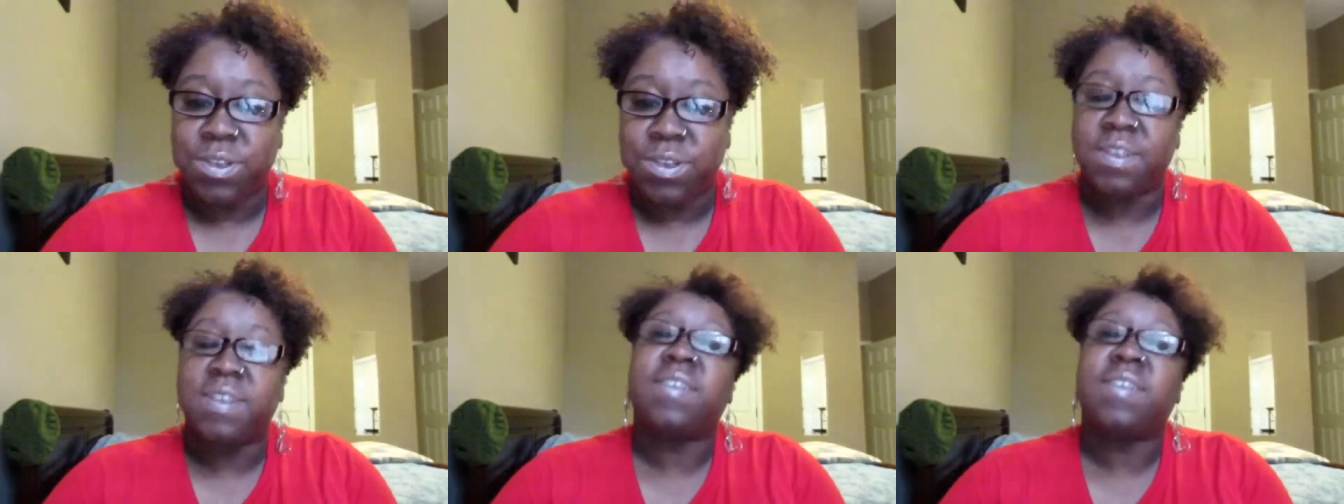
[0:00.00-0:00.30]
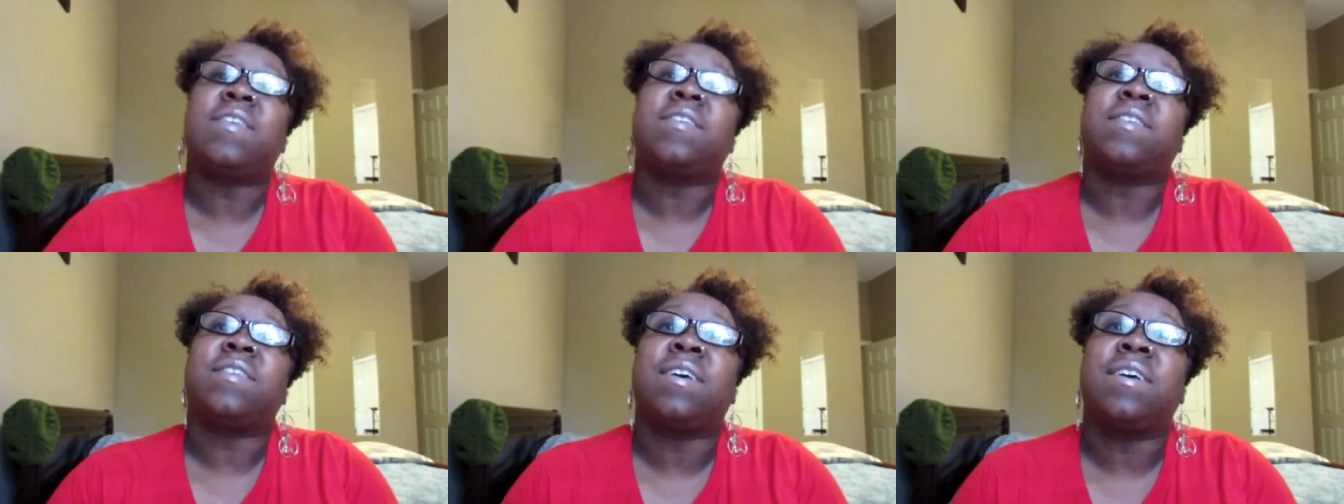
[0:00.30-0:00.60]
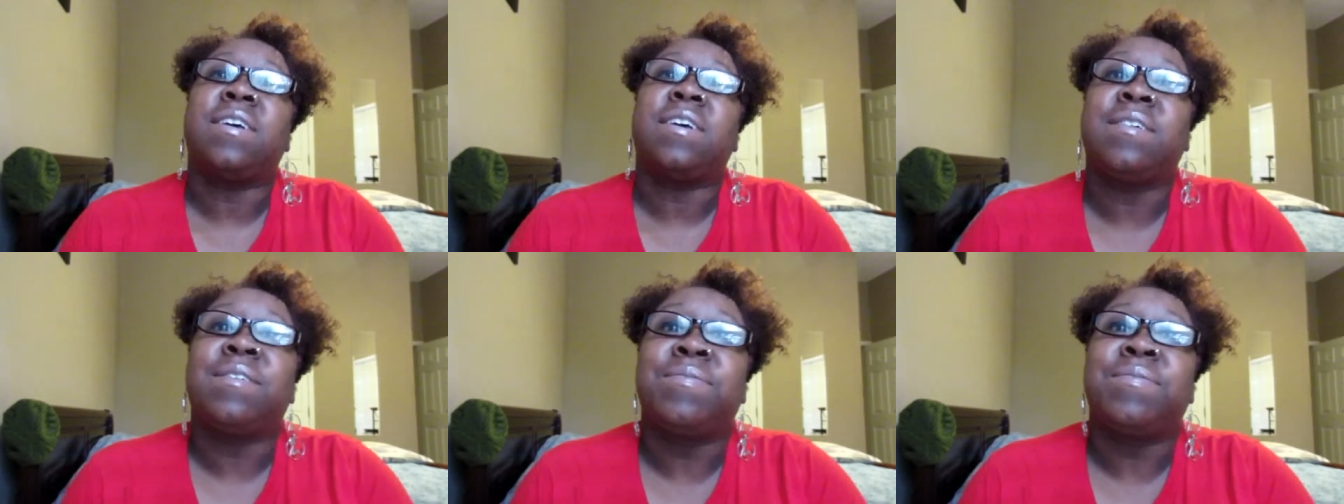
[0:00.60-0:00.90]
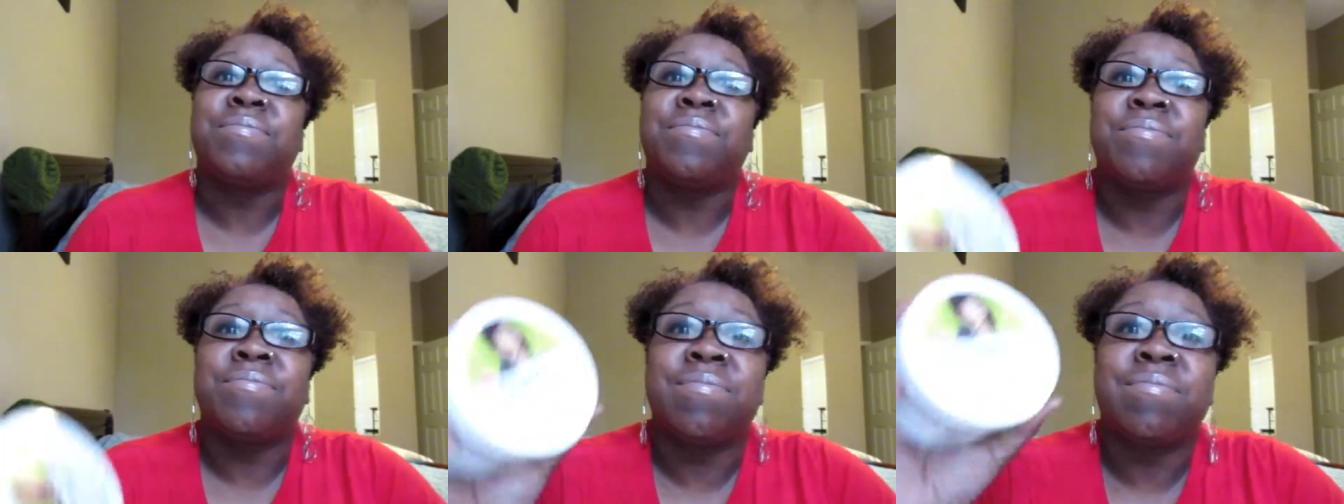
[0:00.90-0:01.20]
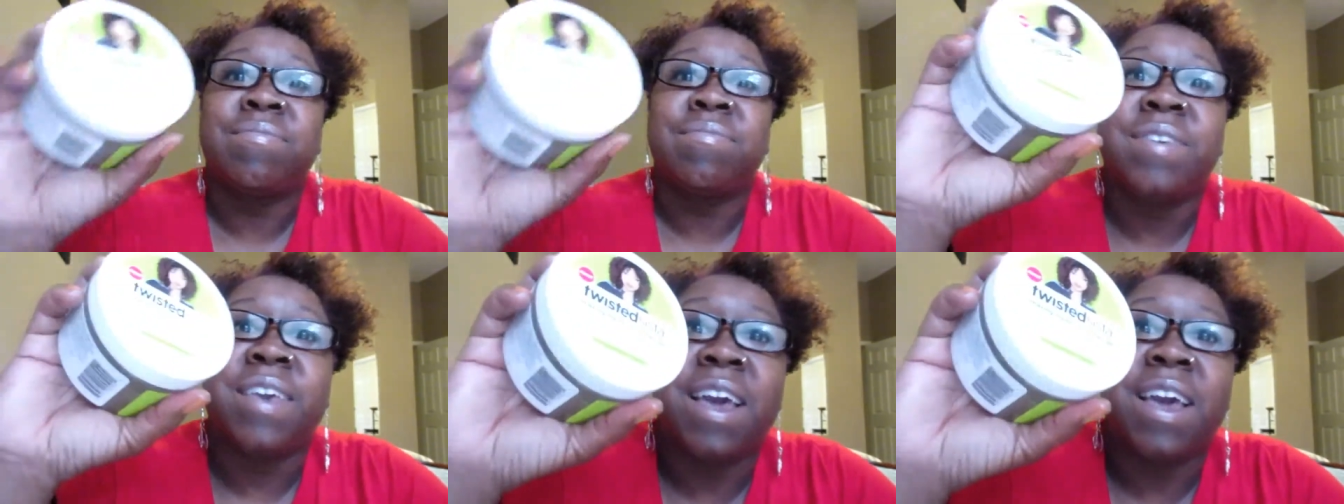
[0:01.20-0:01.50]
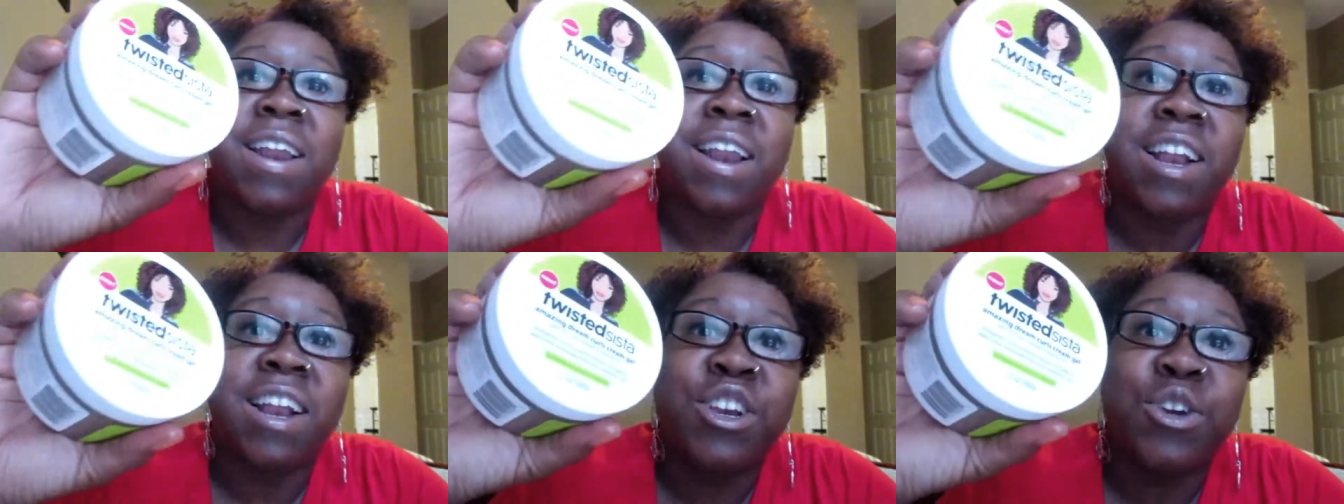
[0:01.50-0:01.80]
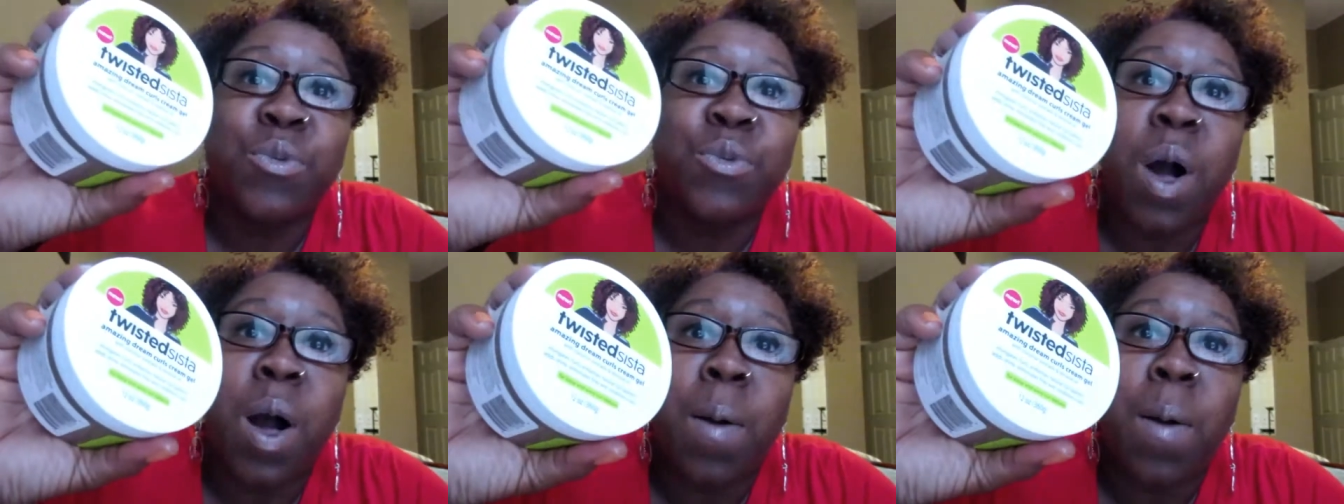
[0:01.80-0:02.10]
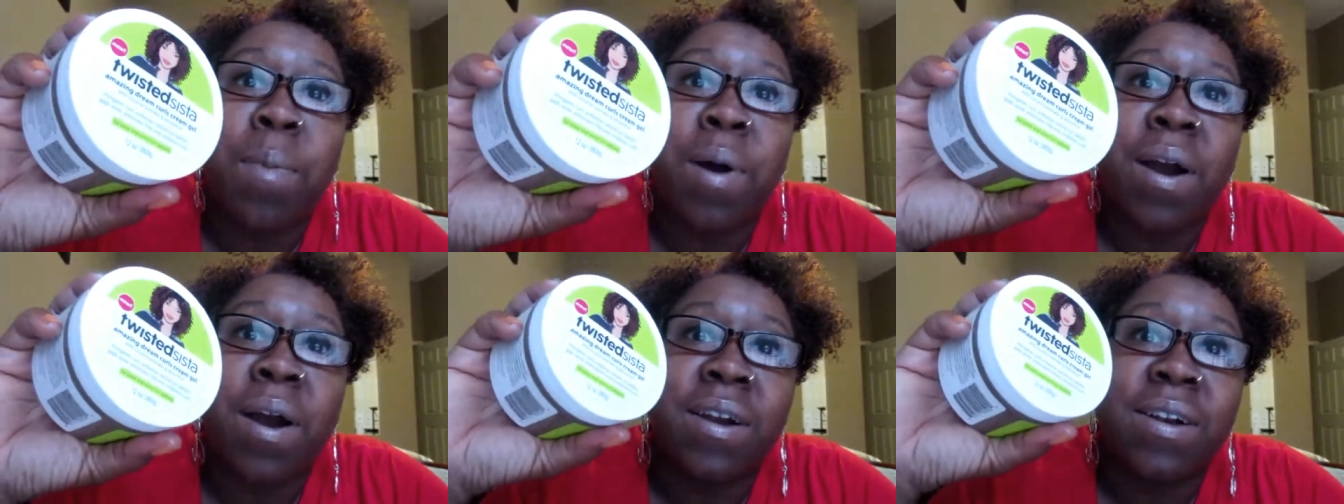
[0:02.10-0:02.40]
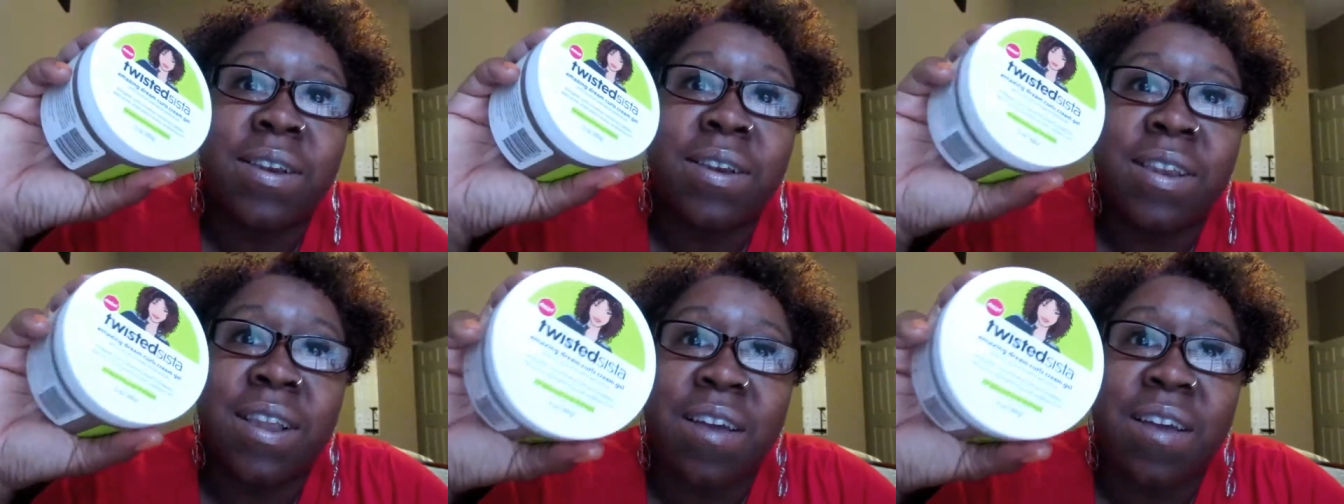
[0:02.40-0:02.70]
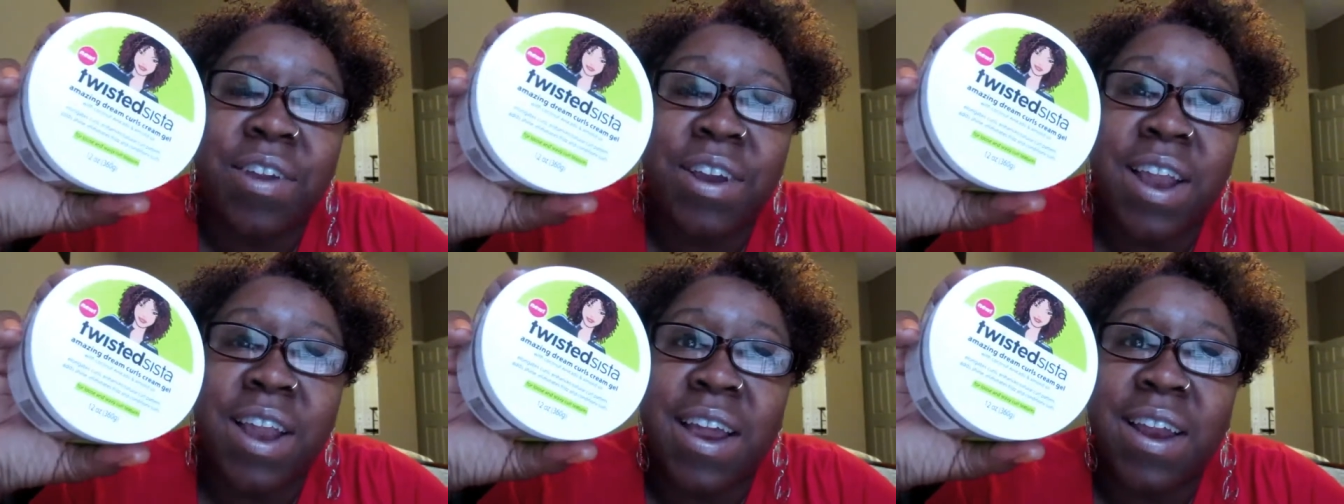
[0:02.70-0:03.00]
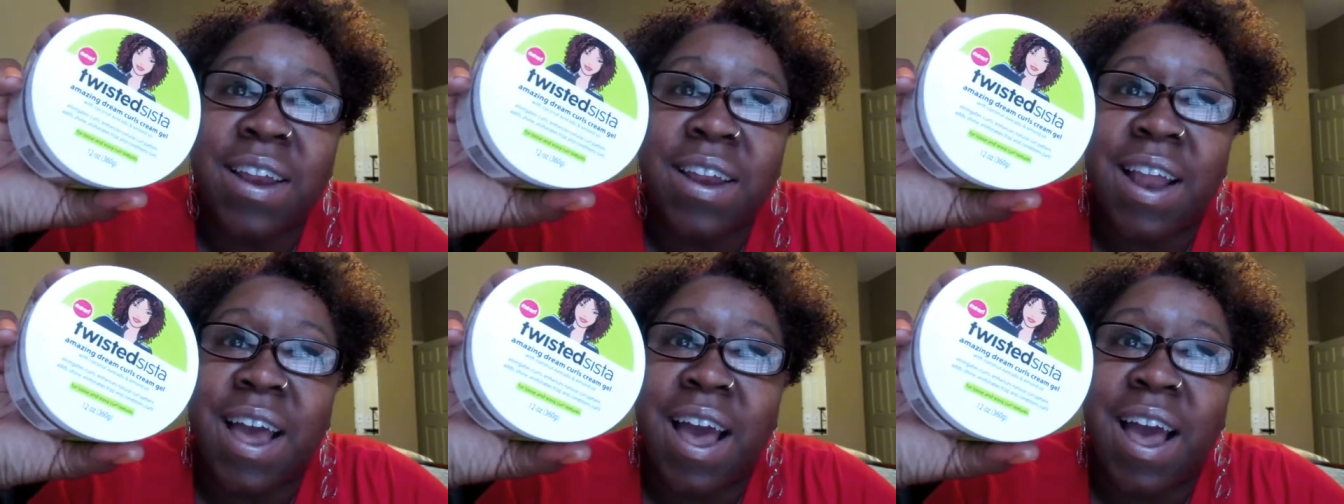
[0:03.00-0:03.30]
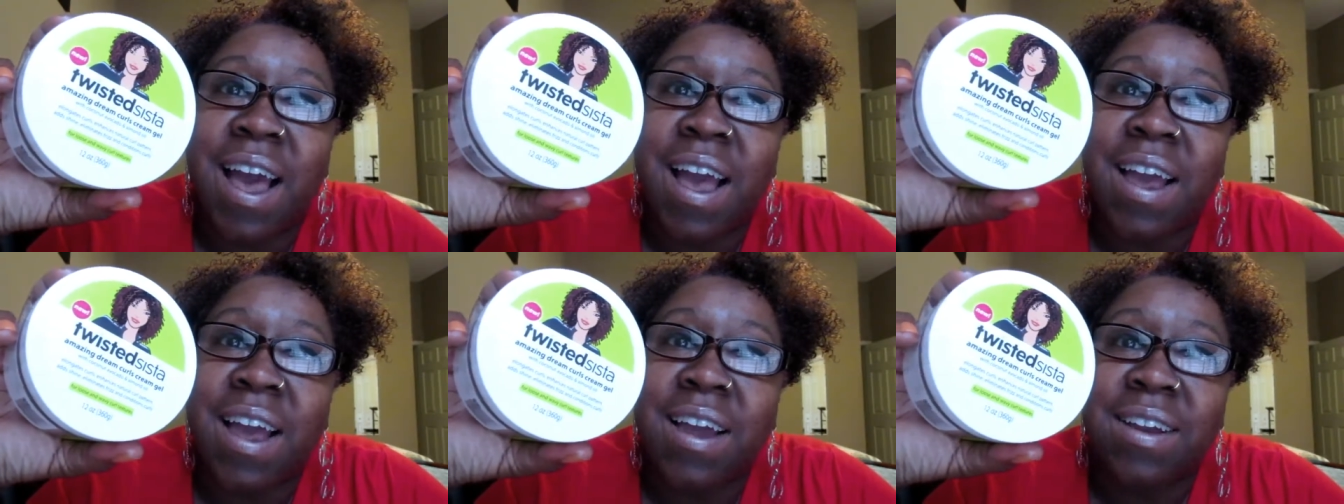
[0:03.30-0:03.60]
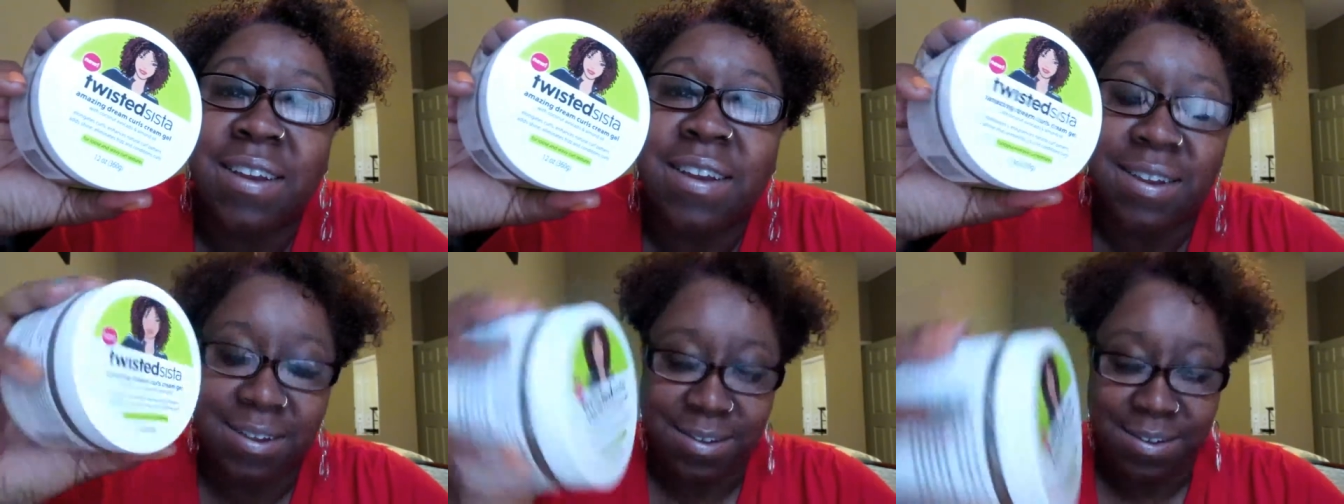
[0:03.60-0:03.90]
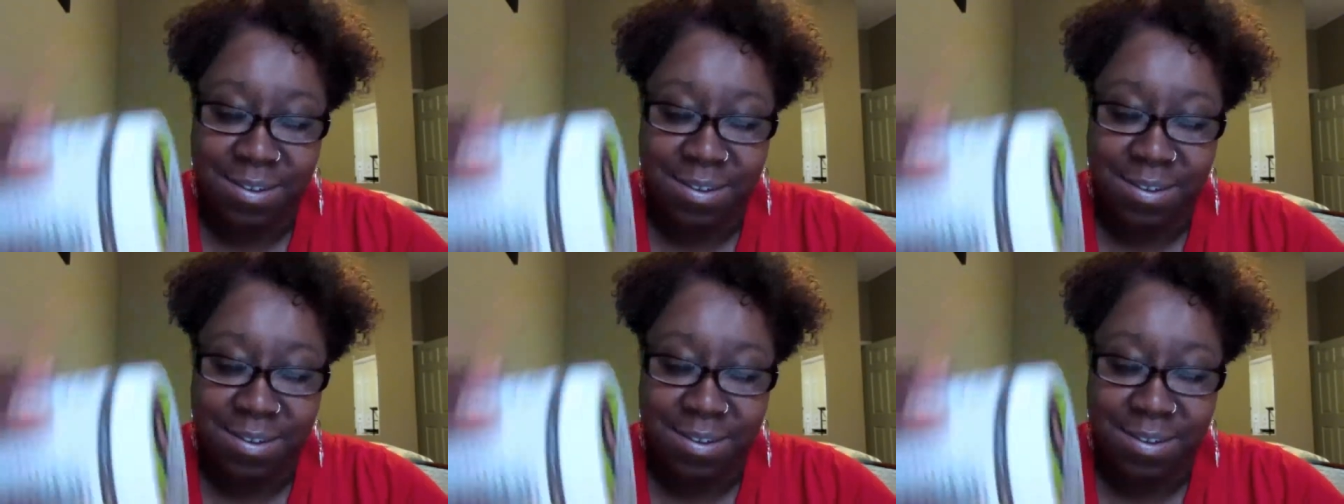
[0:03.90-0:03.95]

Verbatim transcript: Twisted Sista. Get it at your Walmart, $11.99.